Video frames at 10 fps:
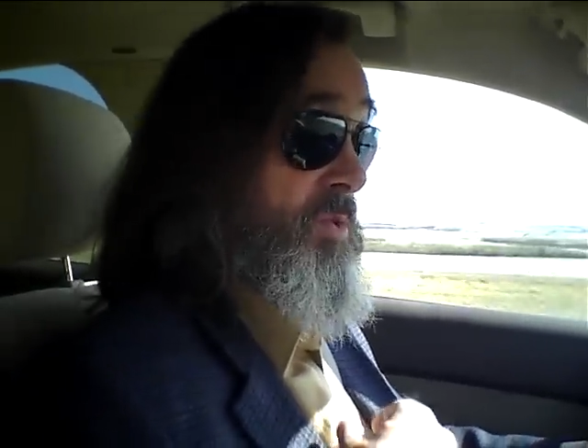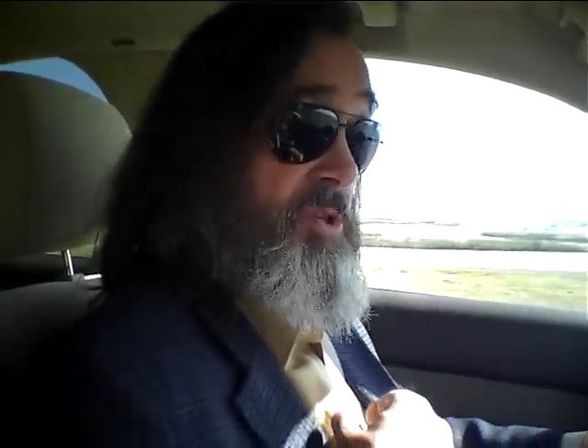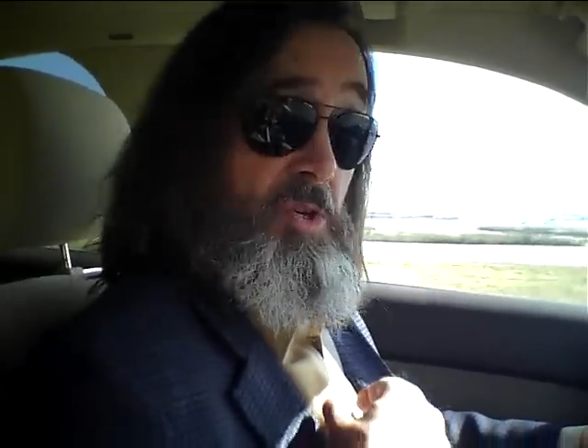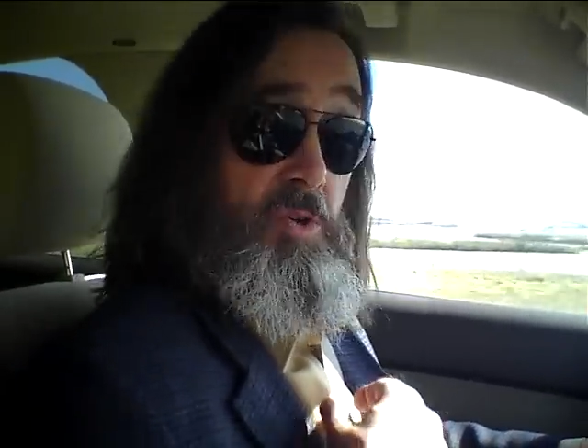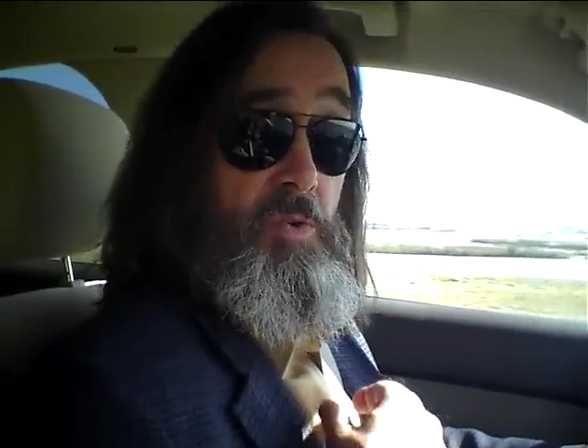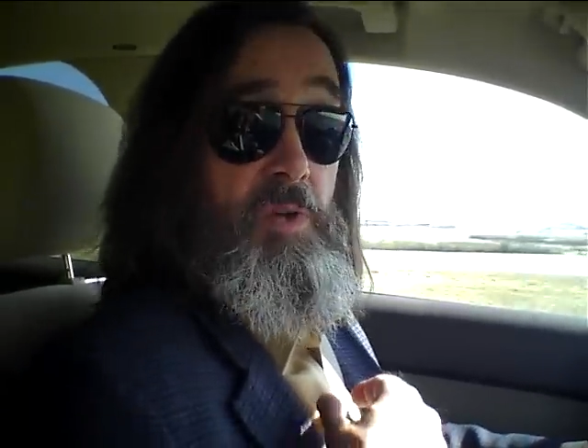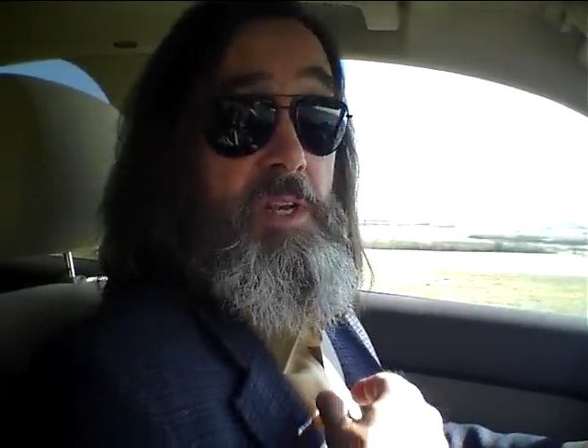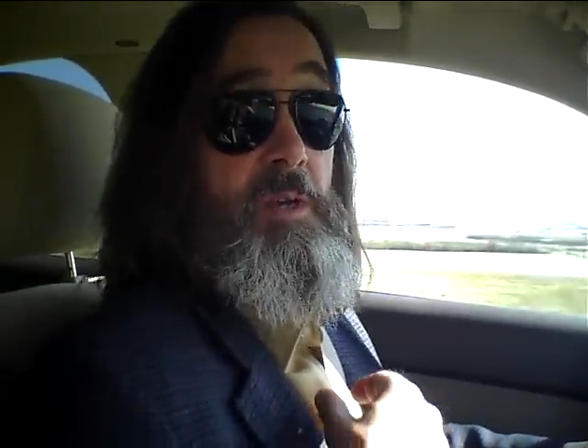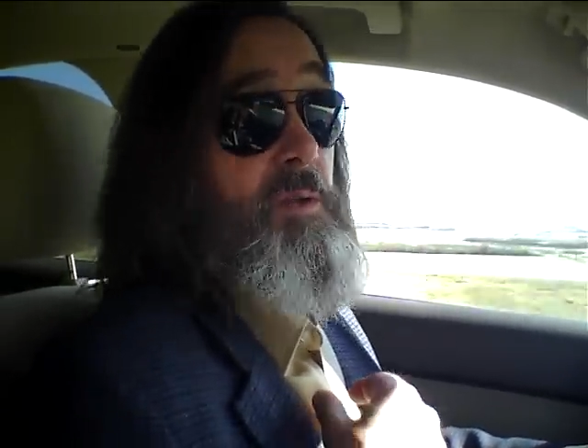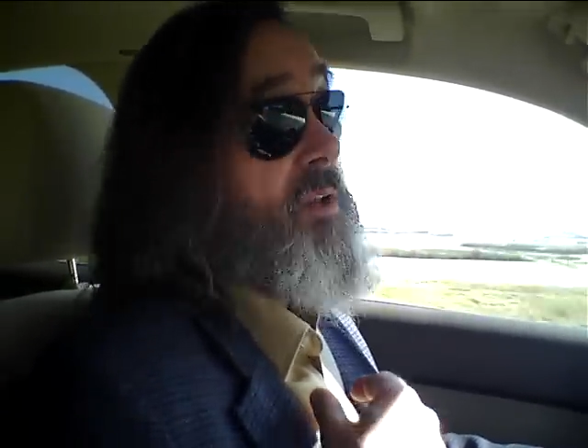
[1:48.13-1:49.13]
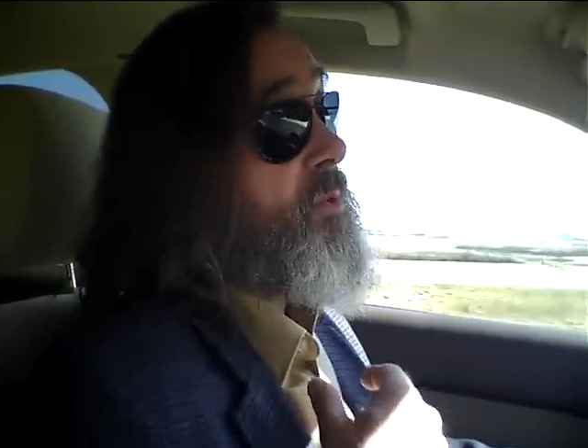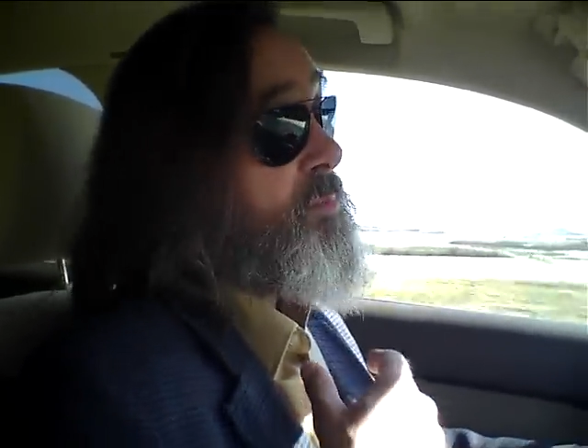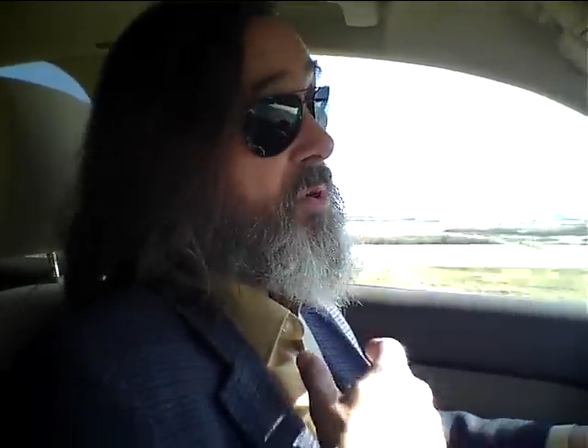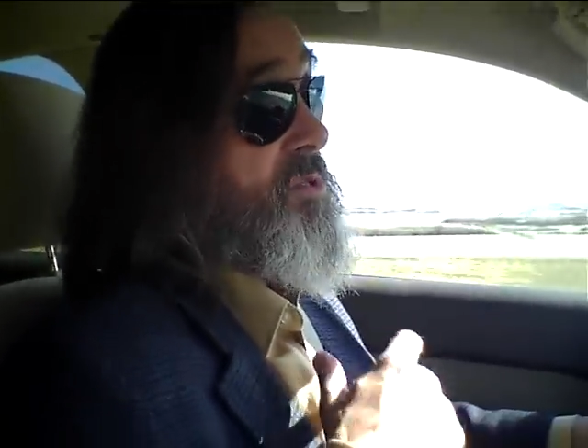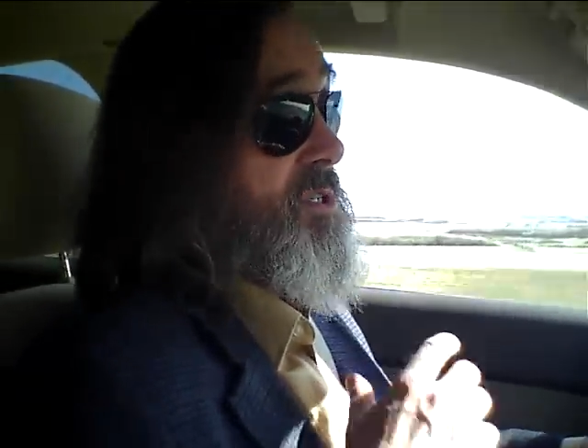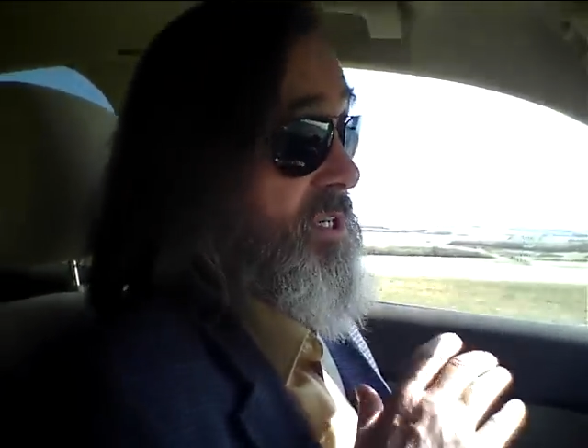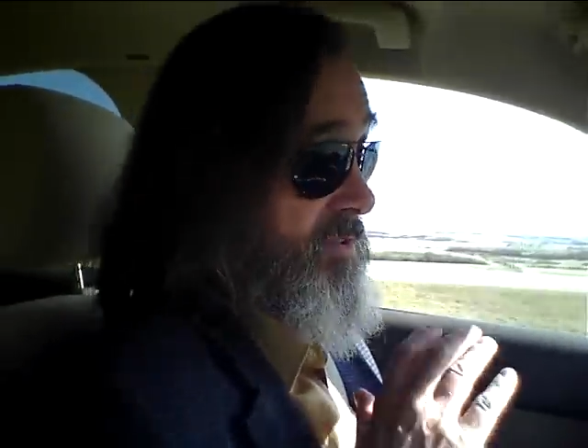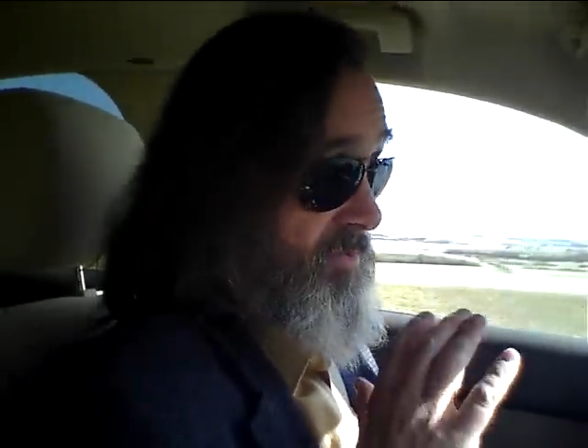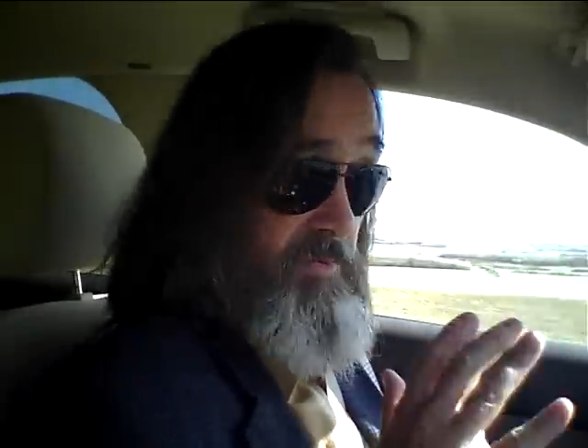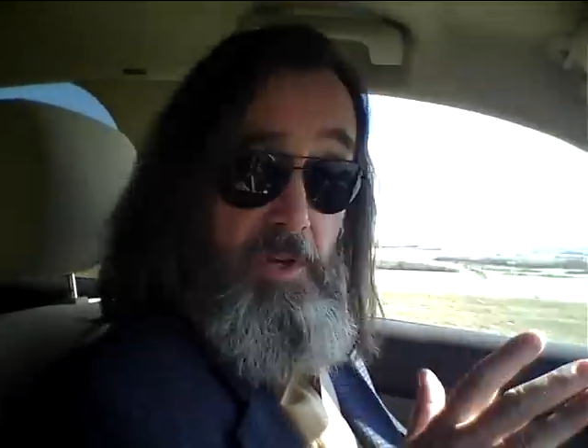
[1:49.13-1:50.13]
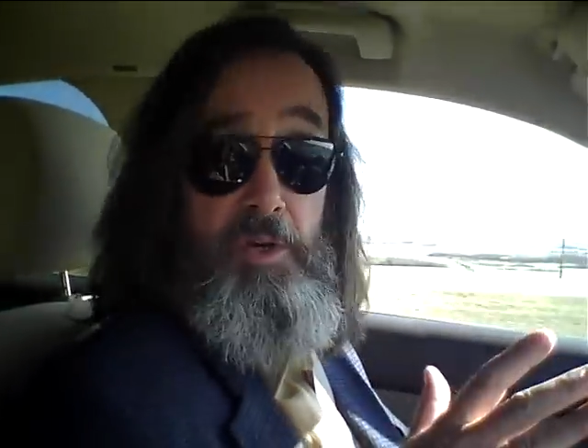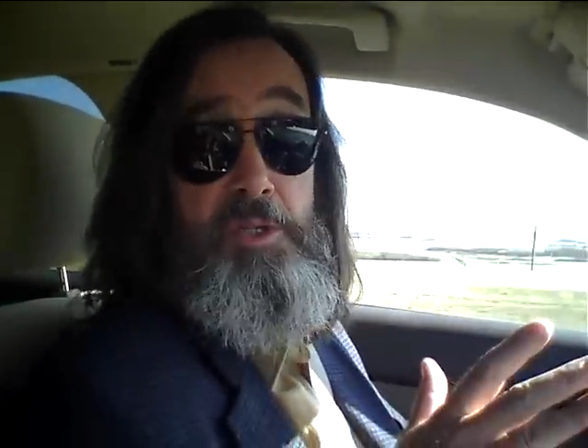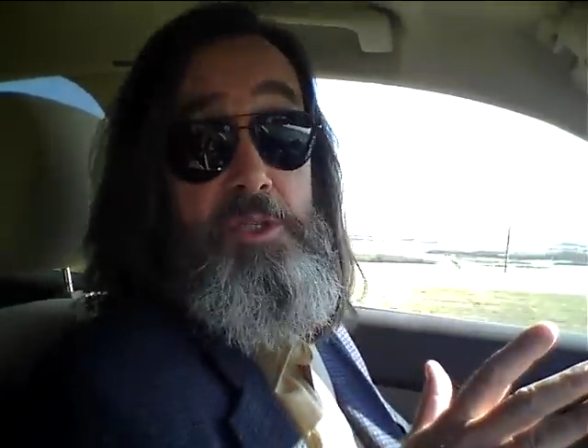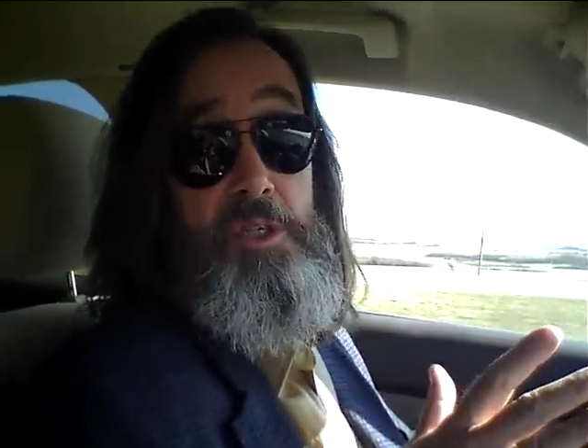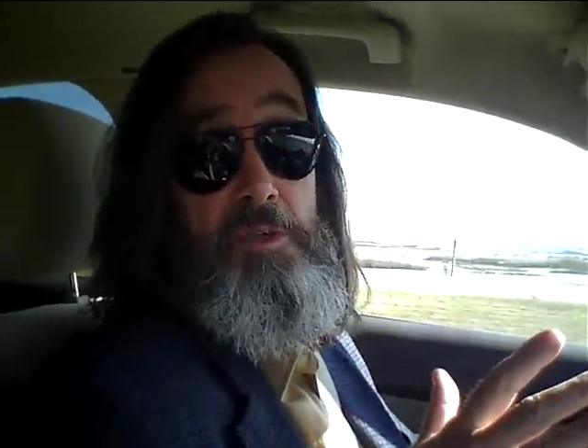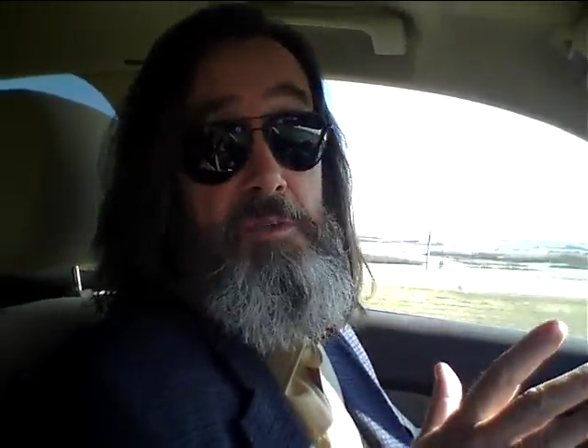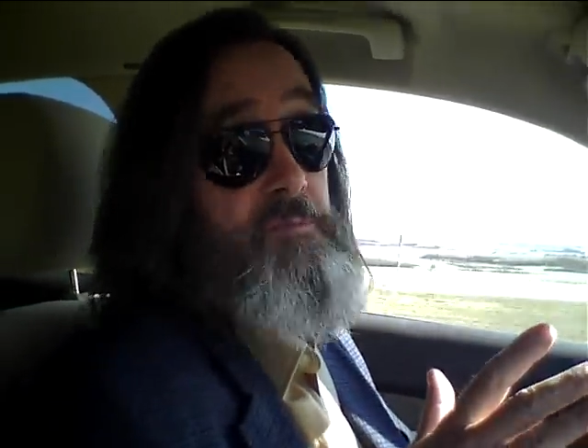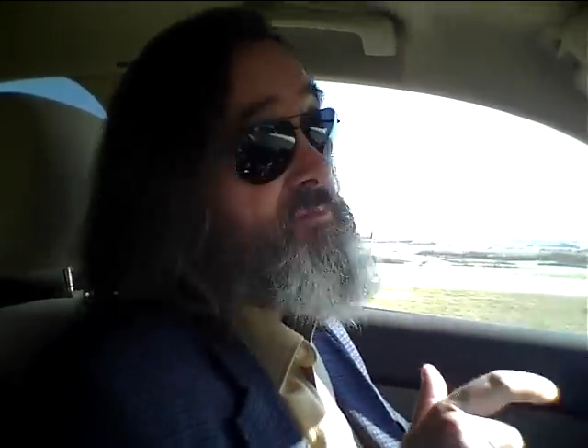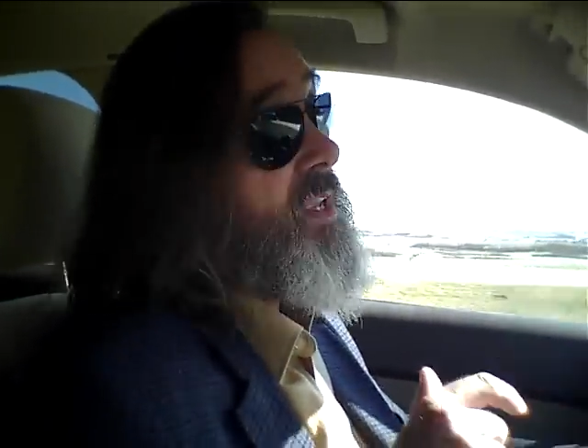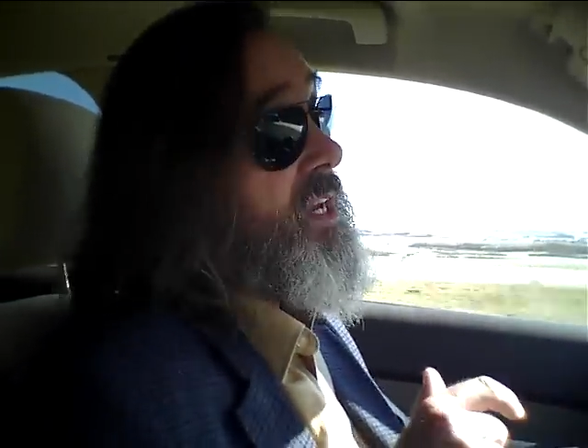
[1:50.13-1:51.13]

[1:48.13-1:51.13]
will do in another posting very soon,